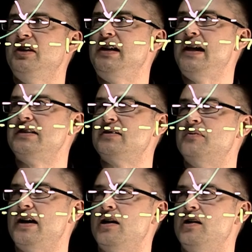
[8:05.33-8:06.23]
to hit
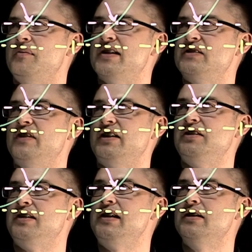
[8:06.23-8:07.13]
my RMS value
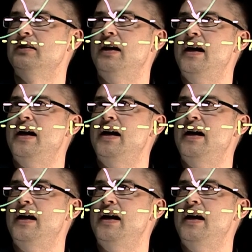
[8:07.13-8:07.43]
here,